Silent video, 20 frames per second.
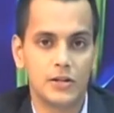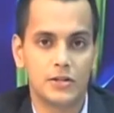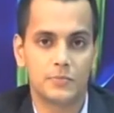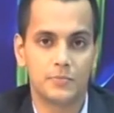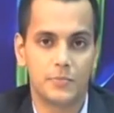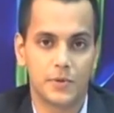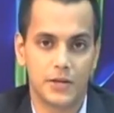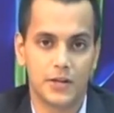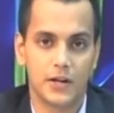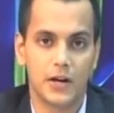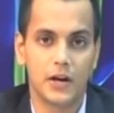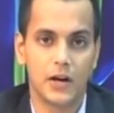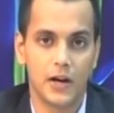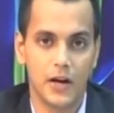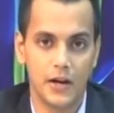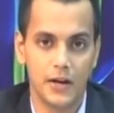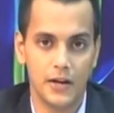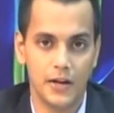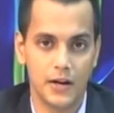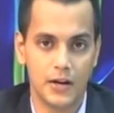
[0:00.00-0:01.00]
Some of the, it
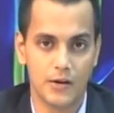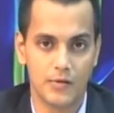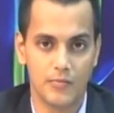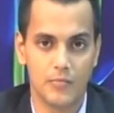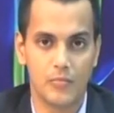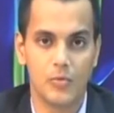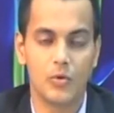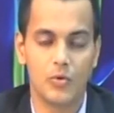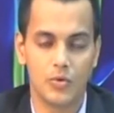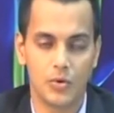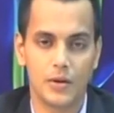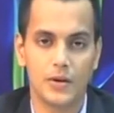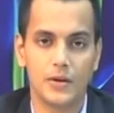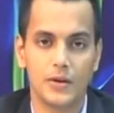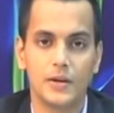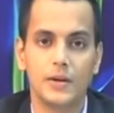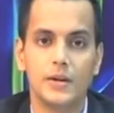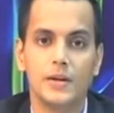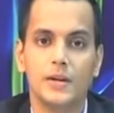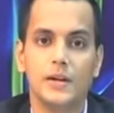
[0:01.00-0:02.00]
was very soon
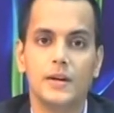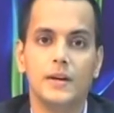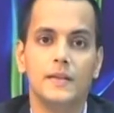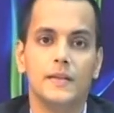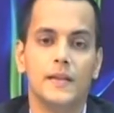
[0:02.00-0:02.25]
realized